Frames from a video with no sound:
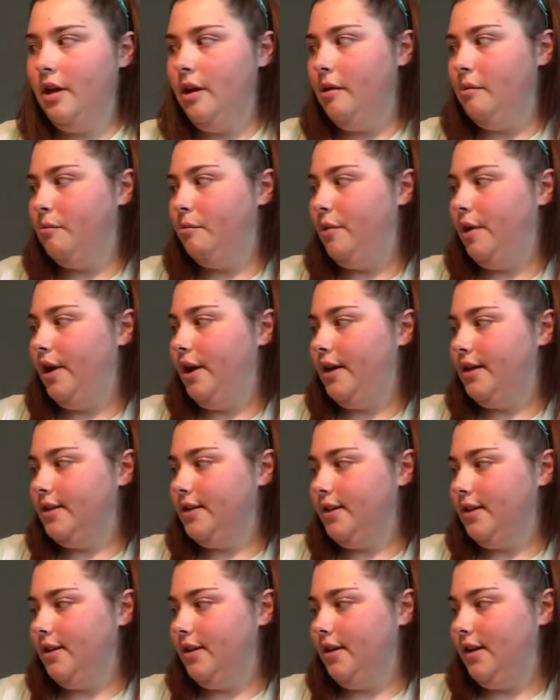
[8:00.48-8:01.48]
But
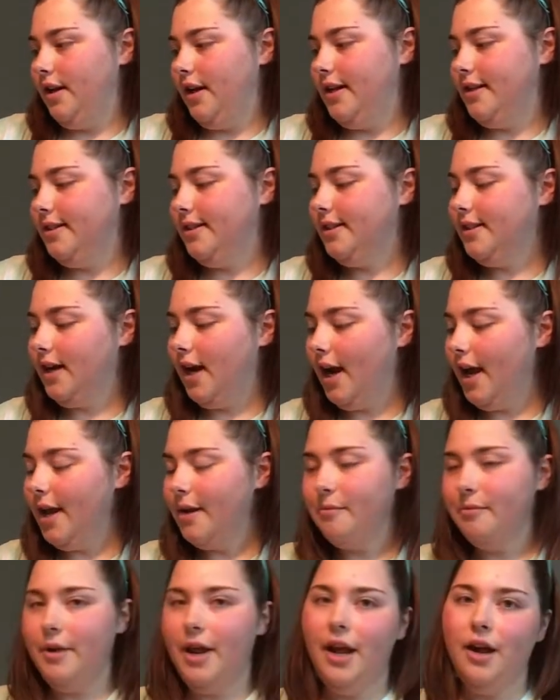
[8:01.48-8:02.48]
it's time
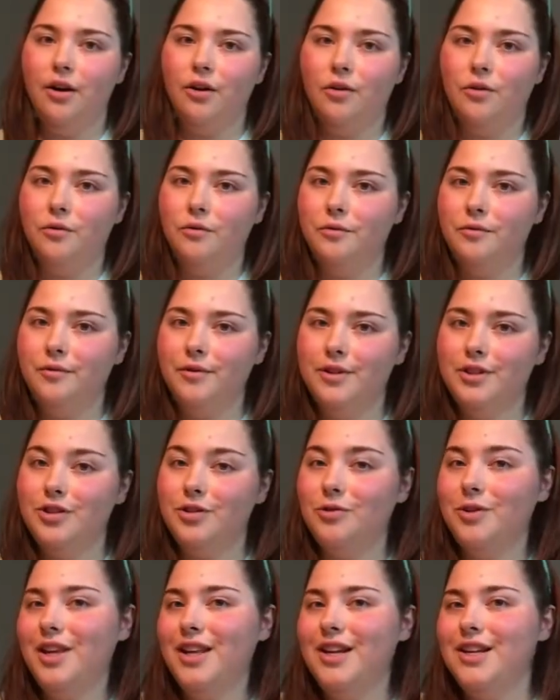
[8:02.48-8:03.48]
now to
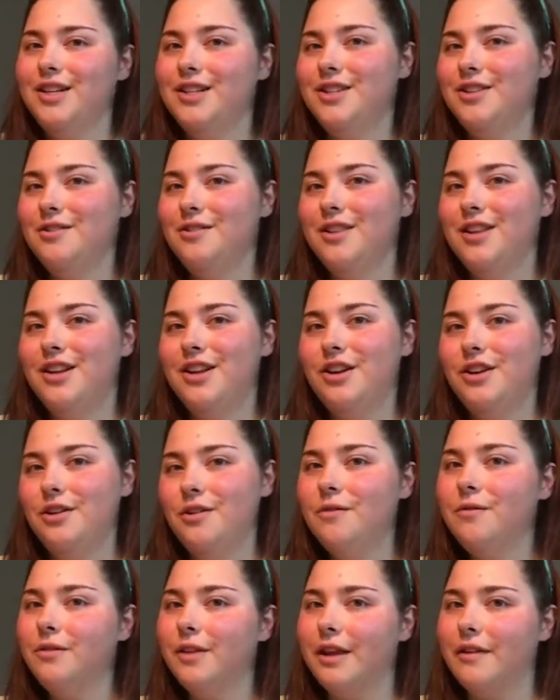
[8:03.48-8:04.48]
get into the new
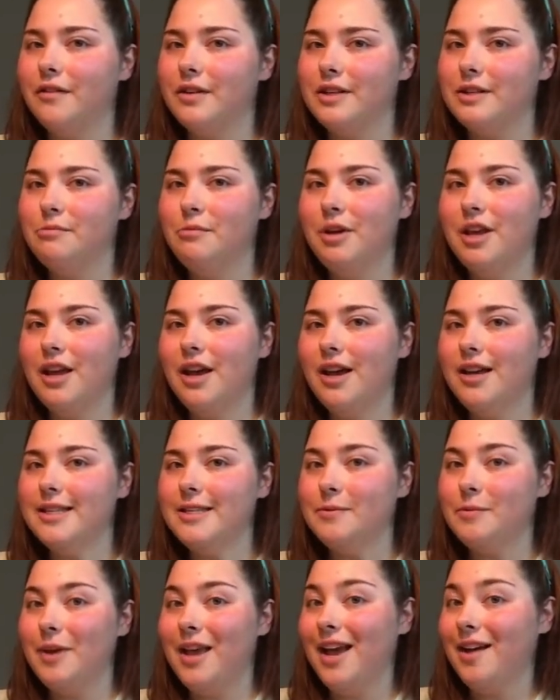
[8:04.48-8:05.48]
flavors because
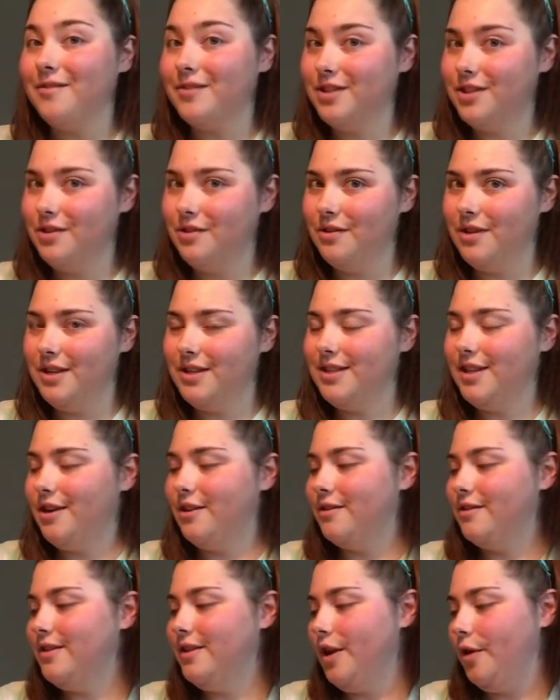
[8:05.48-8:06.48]
we have 2 this year.
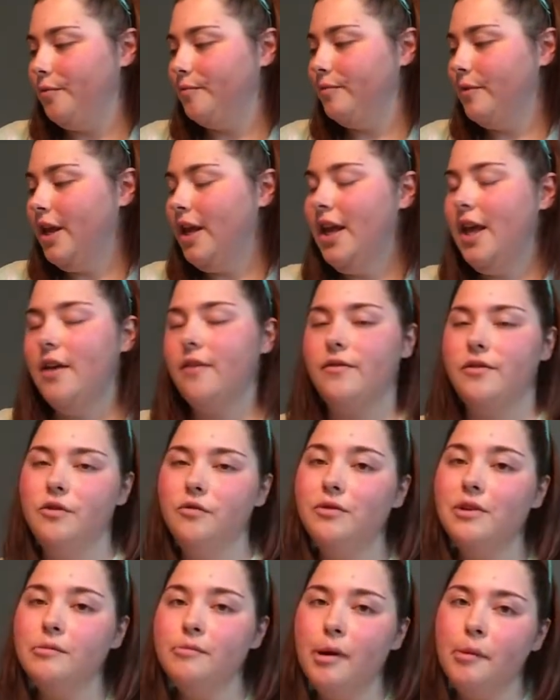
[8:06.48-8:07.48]
So if you
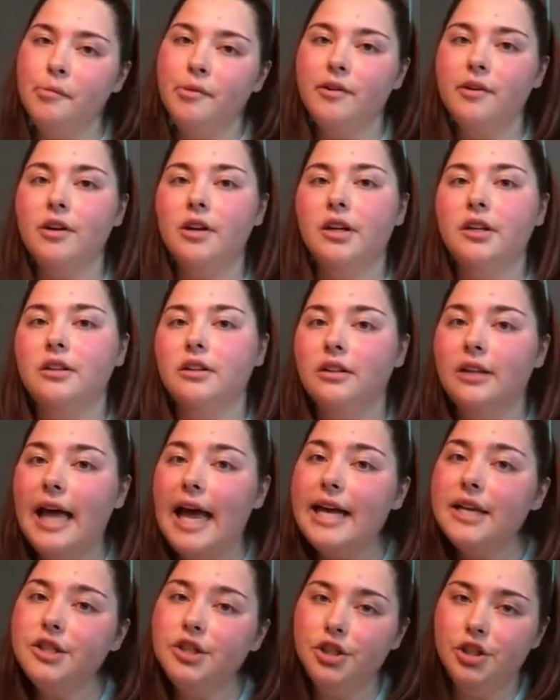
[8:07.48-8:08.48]
remember
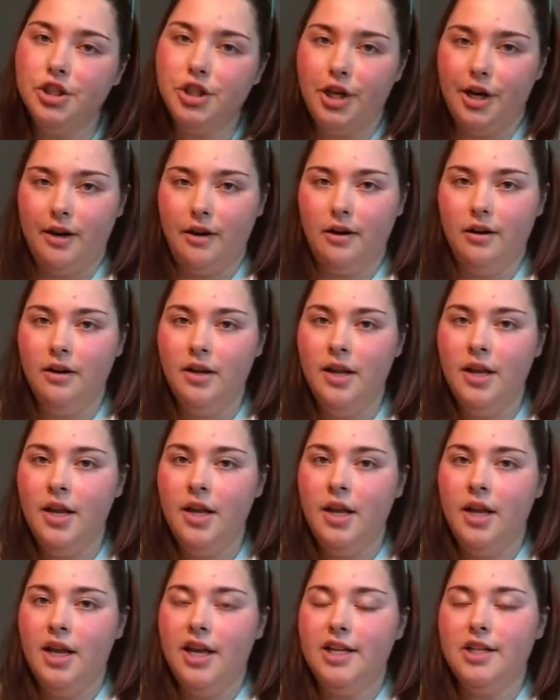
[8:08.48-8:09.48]
last year
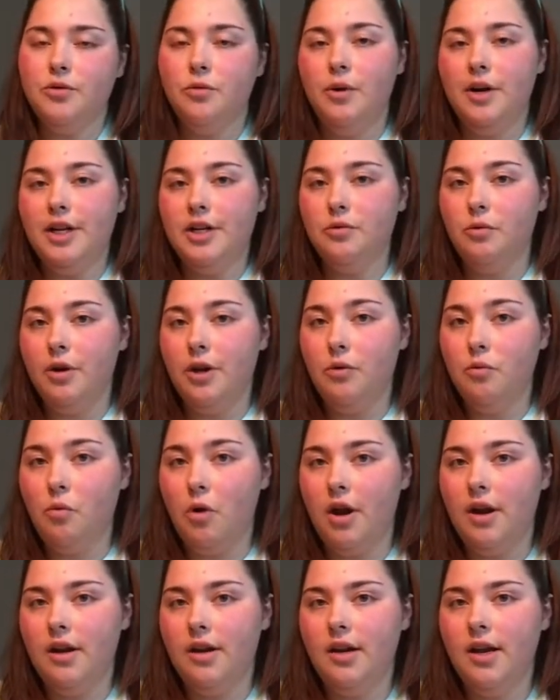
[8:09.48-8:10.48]
in
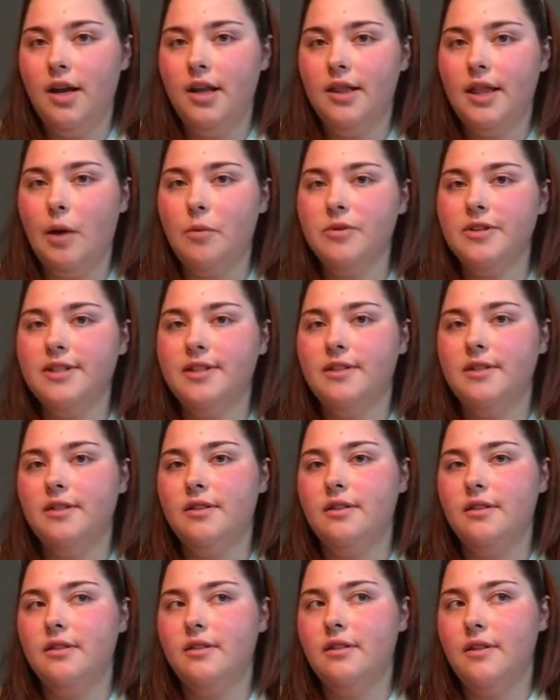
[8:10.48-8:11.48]
2021, that was
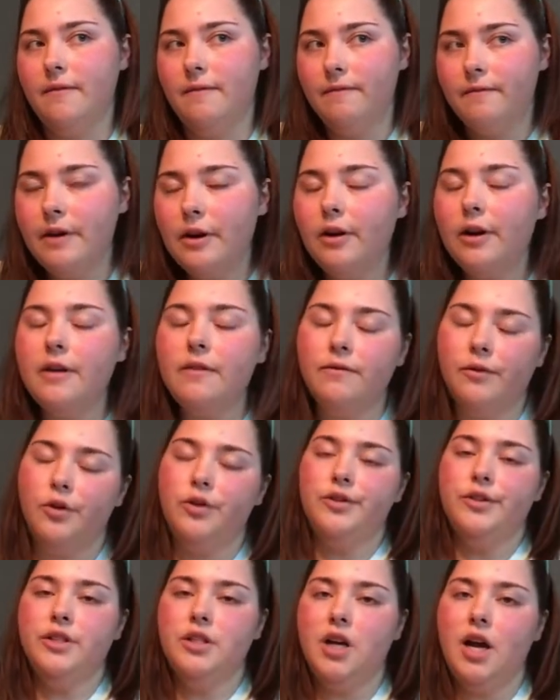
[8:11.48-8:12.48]
the very
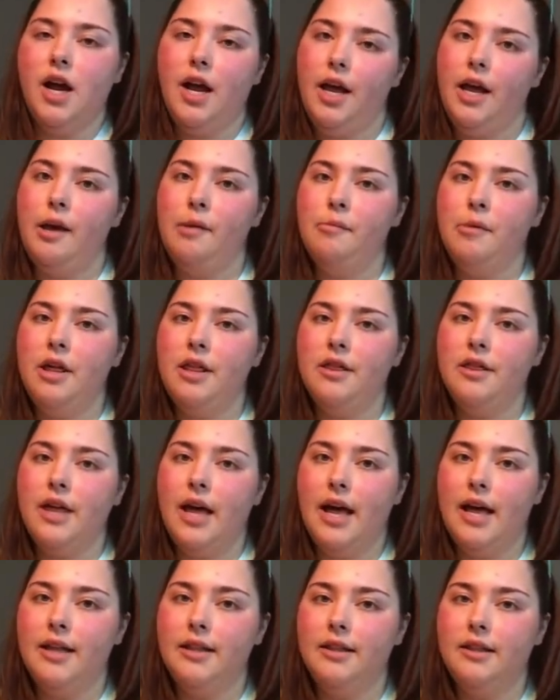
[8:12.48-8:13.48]
first time
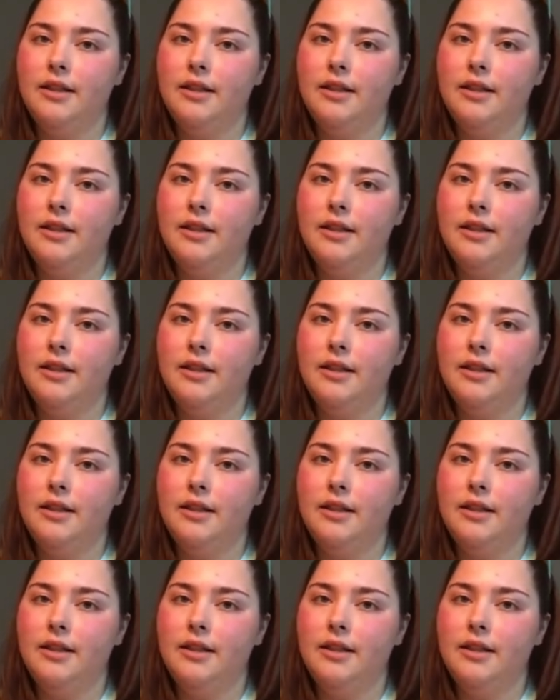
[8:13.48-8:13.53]
that